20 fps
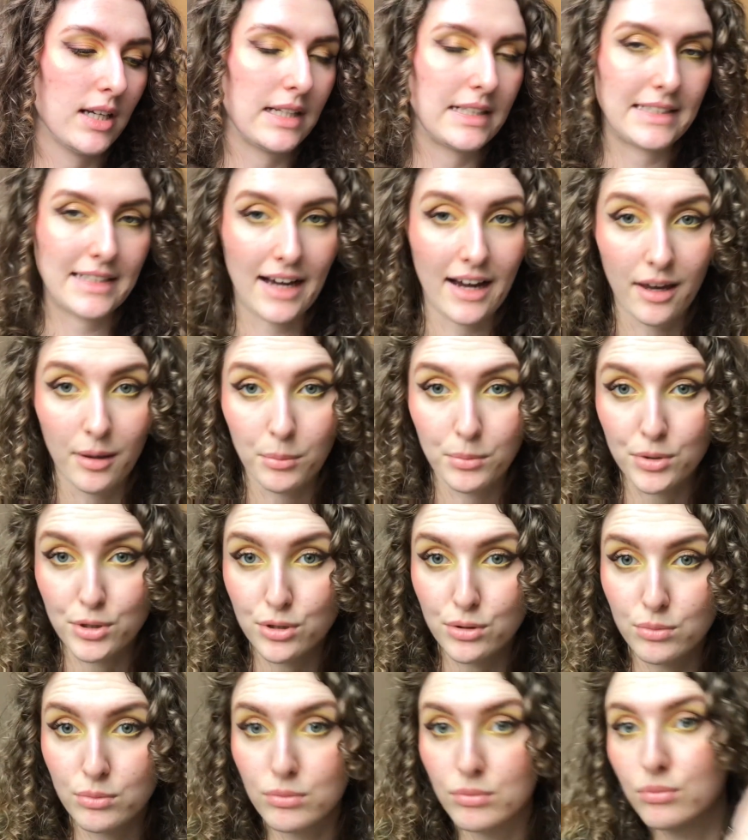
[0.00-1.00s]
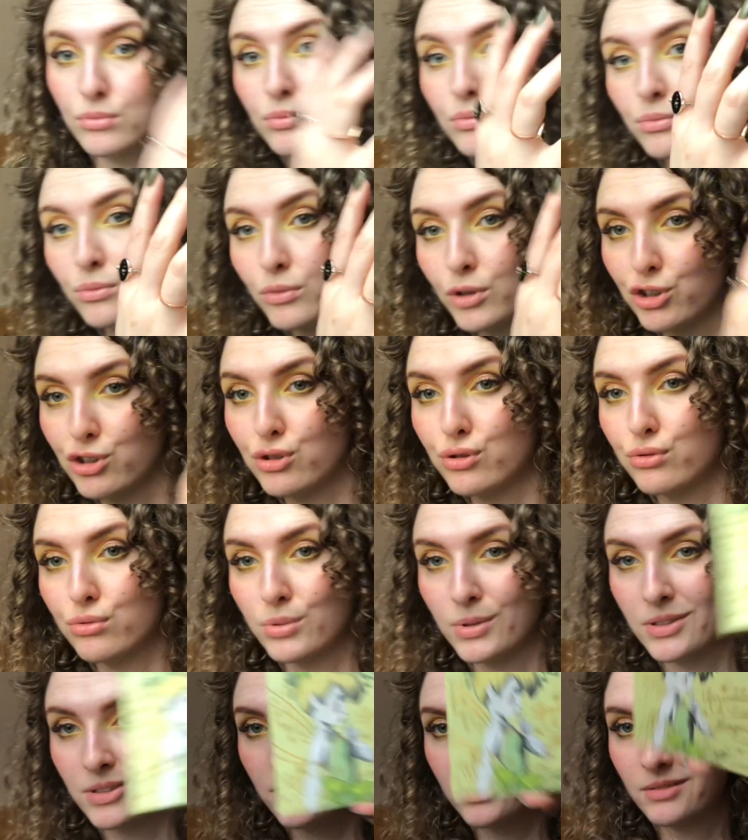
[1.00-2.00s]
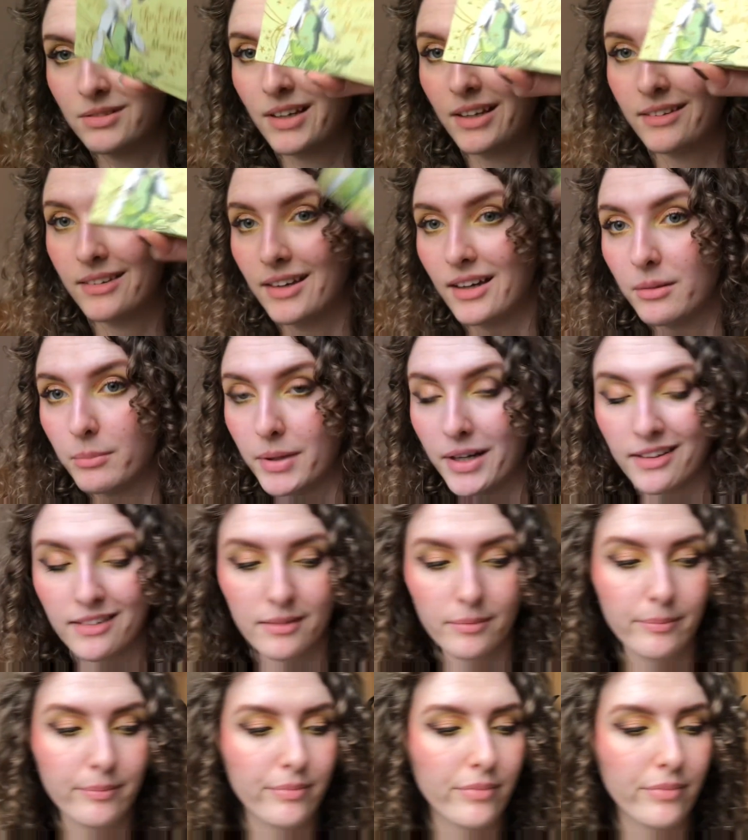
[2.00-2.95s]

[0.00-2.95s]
times, which is not that bad.